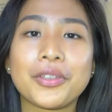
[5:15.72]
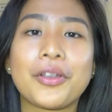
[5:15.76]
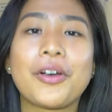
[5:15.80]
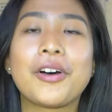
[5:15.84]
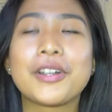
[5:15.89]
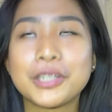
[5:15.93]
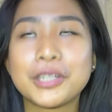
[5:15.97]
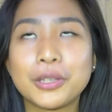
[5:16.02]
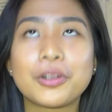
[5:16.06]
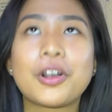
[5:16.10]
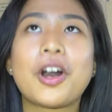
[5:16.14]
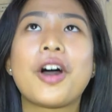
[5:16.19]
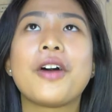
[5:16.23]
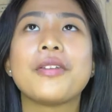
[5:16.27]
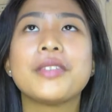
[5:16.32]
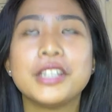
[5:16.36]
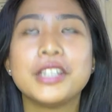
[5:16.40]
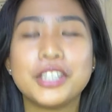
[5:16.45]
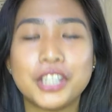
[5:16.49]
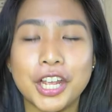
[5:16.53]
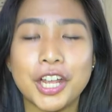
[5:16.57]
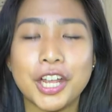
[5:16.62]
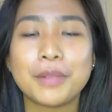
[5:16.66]
also called the
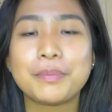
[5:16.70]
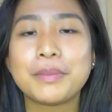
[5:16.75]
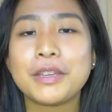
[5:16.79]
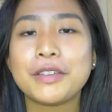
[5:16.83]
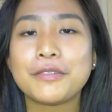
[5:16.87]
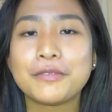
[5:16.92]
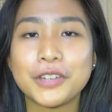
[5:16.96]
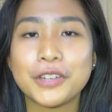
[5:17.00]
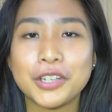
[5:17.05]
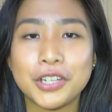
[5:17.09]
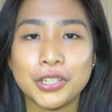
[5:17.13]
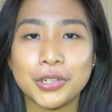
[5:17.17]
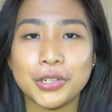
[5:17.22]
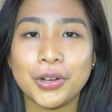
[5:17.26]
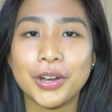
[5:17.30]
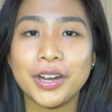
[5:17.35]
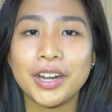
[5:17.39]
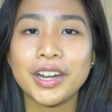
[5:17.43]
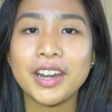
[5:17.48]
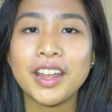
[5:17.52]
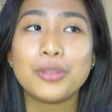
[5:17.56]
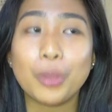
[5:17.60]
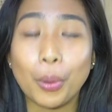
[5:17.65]
JLP for
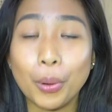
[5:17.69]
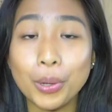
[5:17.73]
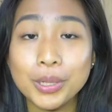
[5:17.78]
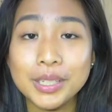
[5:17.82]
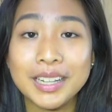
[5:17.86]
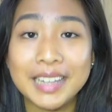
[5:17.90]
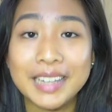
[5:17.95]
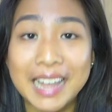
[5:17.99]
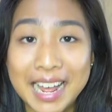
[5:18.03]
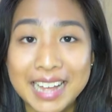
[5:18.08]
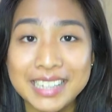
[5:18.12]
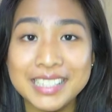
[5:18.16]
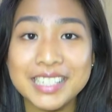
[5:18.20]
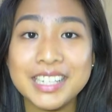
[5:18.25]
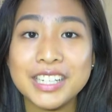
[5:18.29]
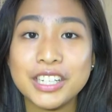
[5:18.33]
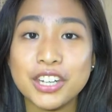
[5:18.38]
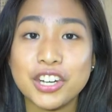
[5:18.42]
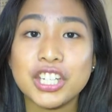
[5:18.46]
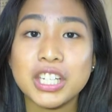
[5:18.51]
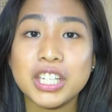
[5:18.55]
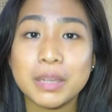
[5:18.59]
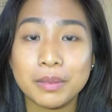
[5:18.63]
short, those classes
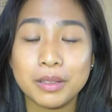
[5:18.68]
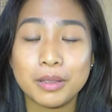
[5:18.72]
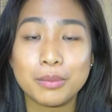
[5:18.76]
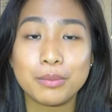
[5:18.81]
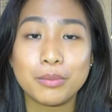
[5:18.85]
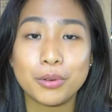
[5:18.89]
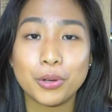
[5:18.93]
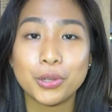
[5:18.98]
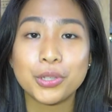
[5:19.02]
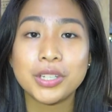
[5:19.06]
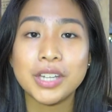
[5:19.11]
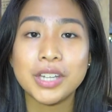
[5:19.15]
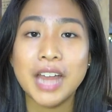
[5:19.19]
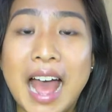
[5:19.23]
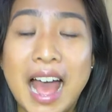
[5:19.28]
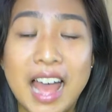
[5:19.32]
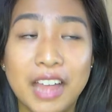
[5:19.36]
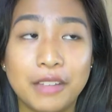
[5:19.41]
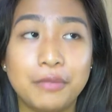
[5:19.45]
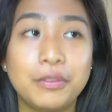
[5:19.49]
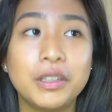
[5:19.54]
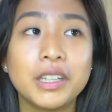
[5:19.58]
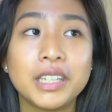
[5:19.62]
are some of the most,
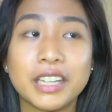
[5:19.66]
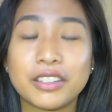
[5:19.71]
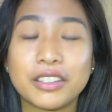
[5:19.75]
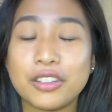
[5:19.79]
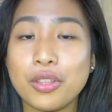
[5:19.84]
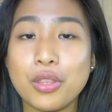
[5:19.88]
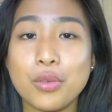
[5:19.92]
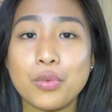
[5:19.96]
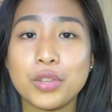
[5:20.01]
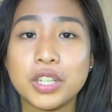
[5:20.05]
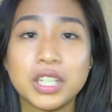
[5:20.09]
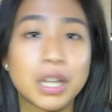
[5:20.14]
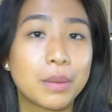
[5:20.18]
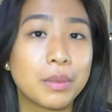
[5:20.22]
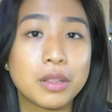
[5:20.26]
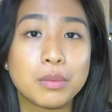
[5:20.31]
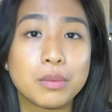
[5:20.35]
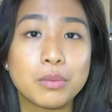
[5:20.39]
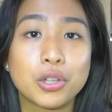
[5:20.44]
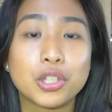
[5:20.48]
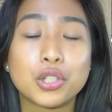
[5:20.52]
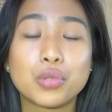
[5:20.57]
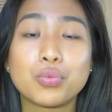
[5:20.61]
I feel like they're some of the
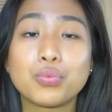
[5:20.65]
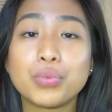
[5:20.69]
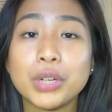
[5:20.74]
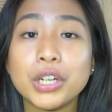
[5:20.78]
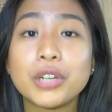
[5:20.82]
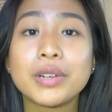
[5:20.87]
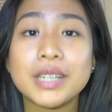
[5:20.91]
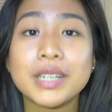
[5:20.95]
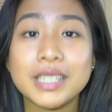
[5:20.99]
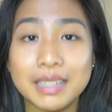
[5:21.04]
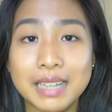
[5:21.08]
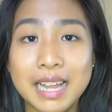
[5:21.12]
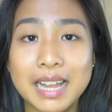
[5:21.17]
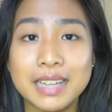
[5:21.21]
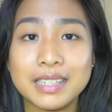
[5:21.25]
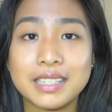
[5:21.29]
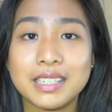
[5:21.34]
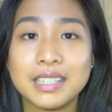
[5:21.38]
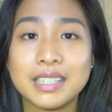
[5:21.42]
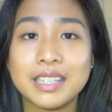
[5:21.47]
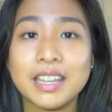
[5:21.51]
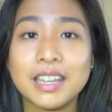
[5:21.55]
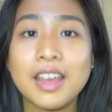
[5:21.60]
most rigorous
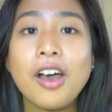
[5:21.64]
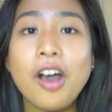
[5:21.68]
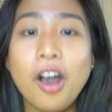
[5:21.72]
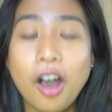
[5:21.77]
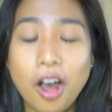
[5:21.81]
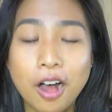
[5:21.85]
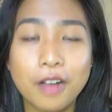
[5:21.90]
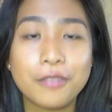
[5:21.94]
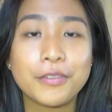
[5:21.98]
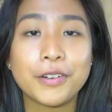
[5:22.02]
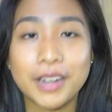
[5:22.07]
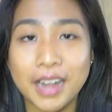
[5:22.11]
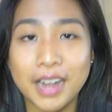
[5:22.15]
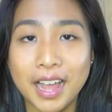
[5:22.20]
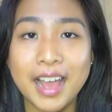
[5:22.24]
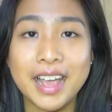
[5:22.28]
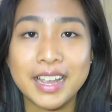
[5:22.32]
classes offered at